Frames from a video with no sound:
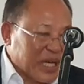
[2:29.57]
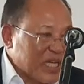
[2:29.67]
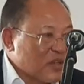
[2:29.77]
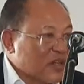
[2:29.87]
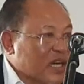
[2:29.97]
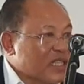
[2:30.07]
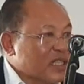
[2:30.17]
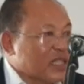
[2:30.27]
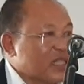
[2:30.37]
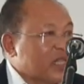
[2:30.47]
many
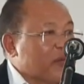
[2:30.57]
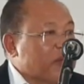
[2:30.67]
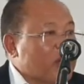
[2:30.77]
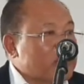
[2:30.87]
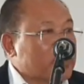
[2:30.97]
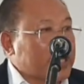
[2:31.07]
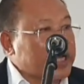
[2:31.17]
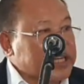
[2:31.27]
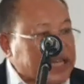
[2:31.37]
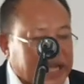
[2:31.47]
organizations have also
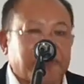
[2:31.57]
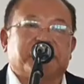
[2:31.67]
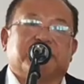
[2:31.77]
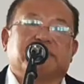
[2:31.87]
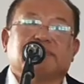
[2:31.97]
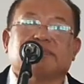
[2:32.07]
condemned